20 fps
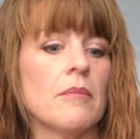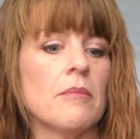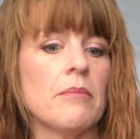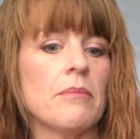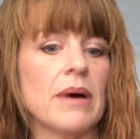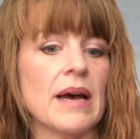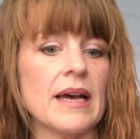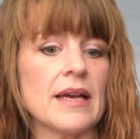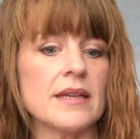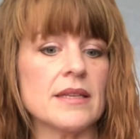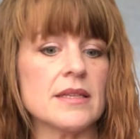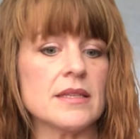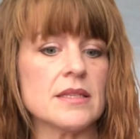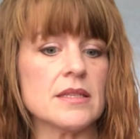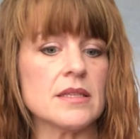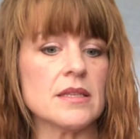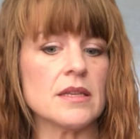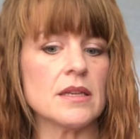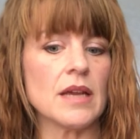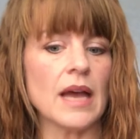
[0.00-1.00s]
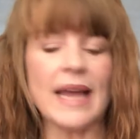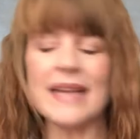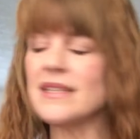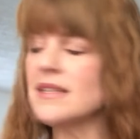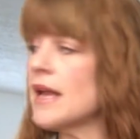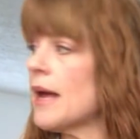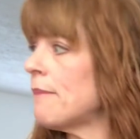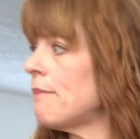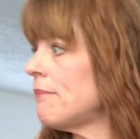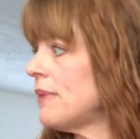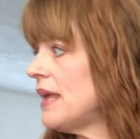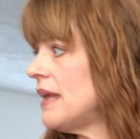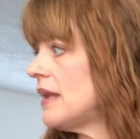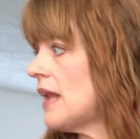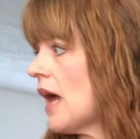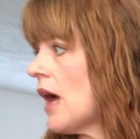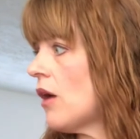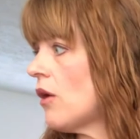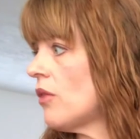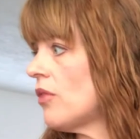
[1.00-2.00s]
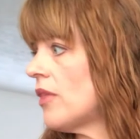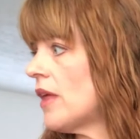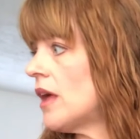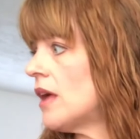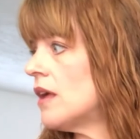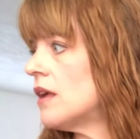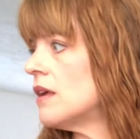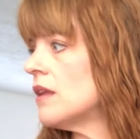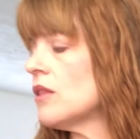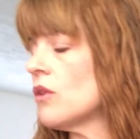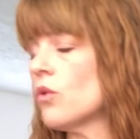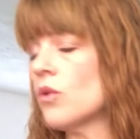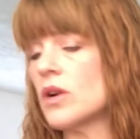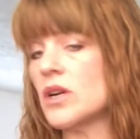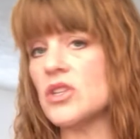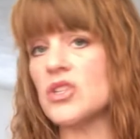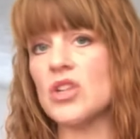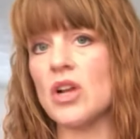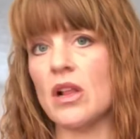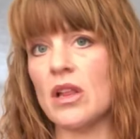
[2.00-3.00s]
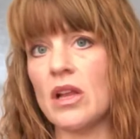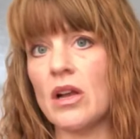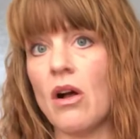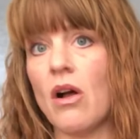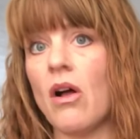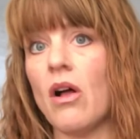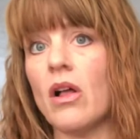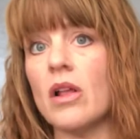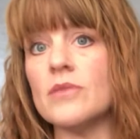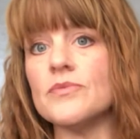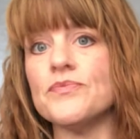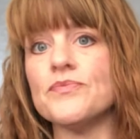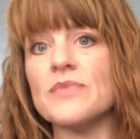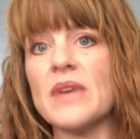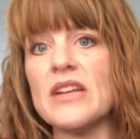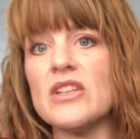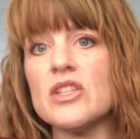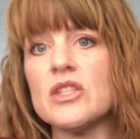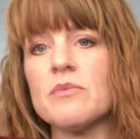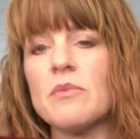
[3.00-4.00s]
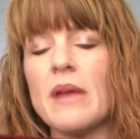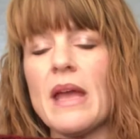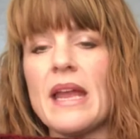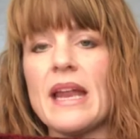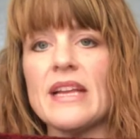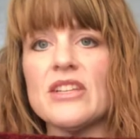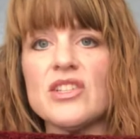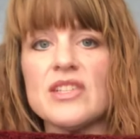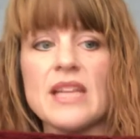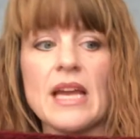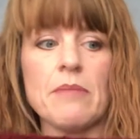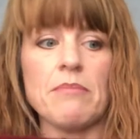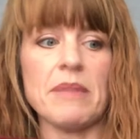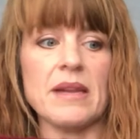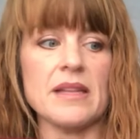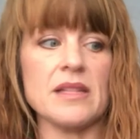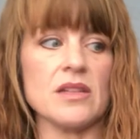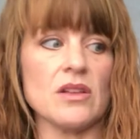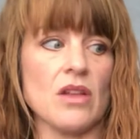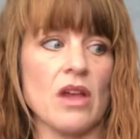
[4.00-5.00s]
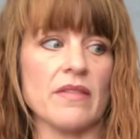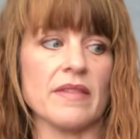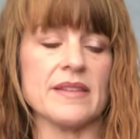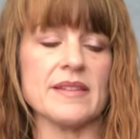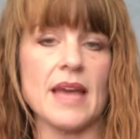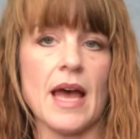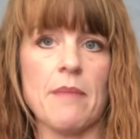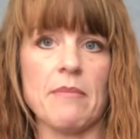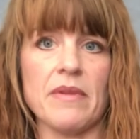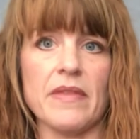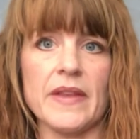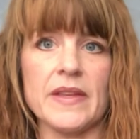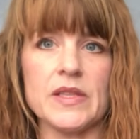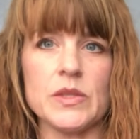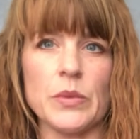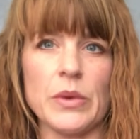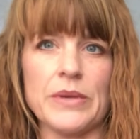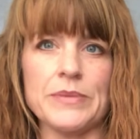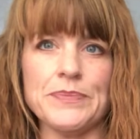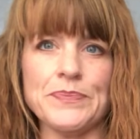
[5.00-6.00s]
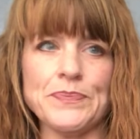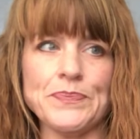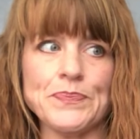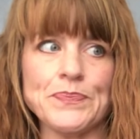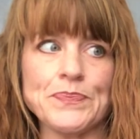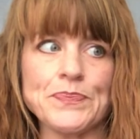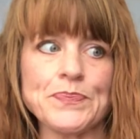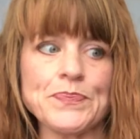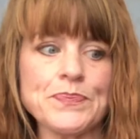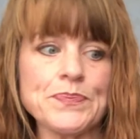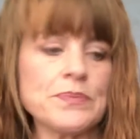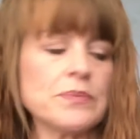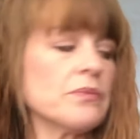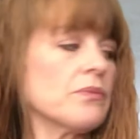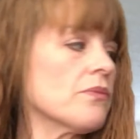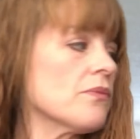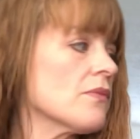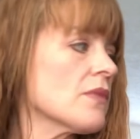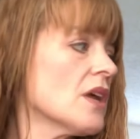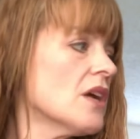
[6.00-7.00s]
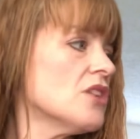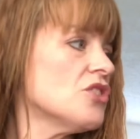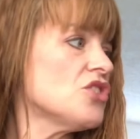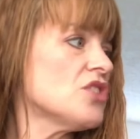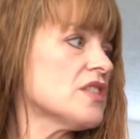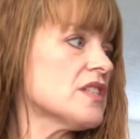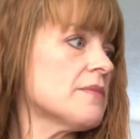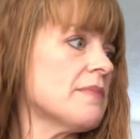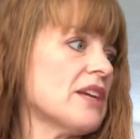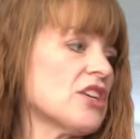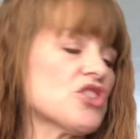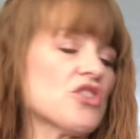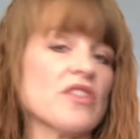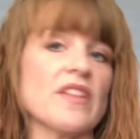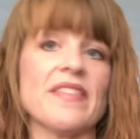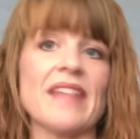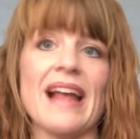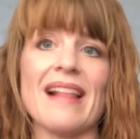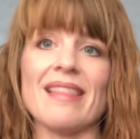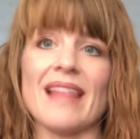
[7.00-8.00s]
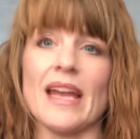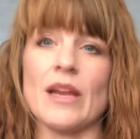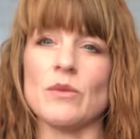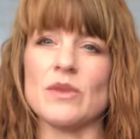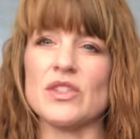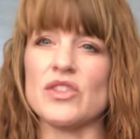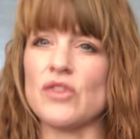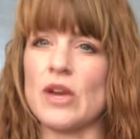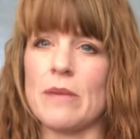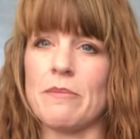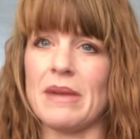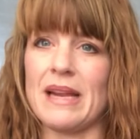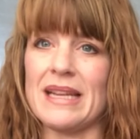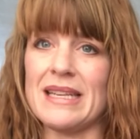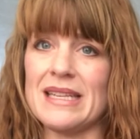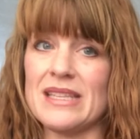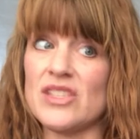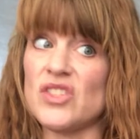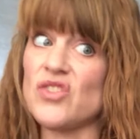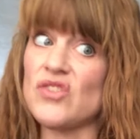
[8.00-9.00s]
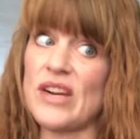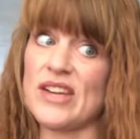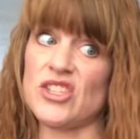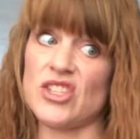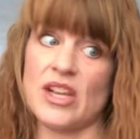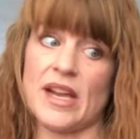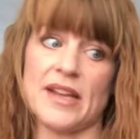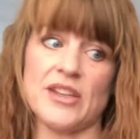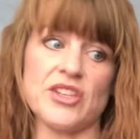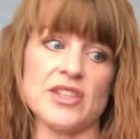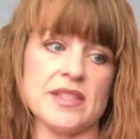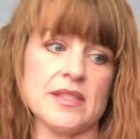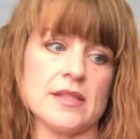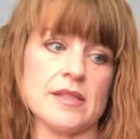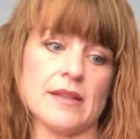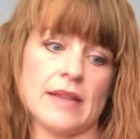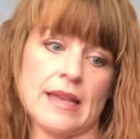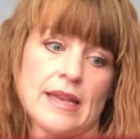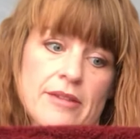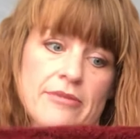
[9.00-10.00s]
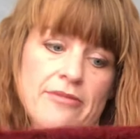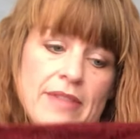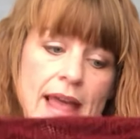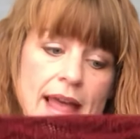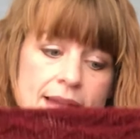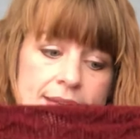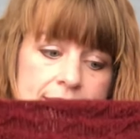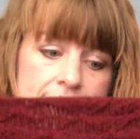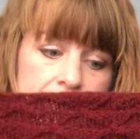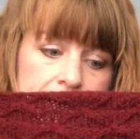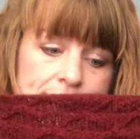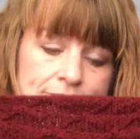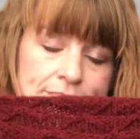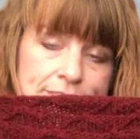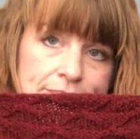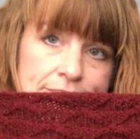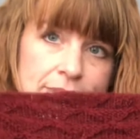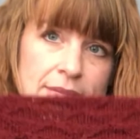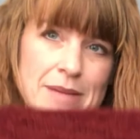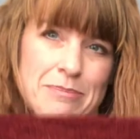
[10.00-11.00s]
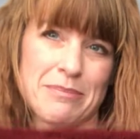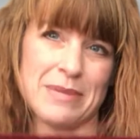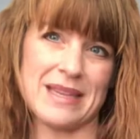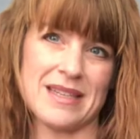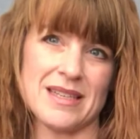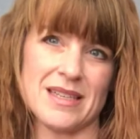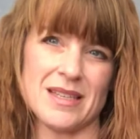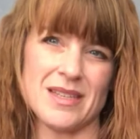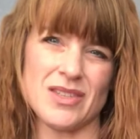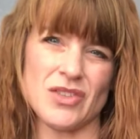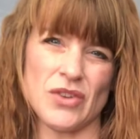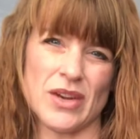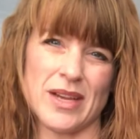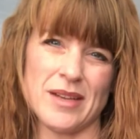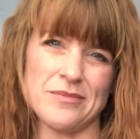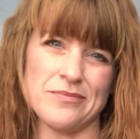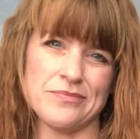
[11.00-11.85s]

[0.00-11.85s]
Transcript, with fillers: But I did not pin out the Laura shawl at all. I just And I just had pins along the top of this one just to make sure that that line was straight, but I didn't stretch it. I just laid it flat and pinned it straight.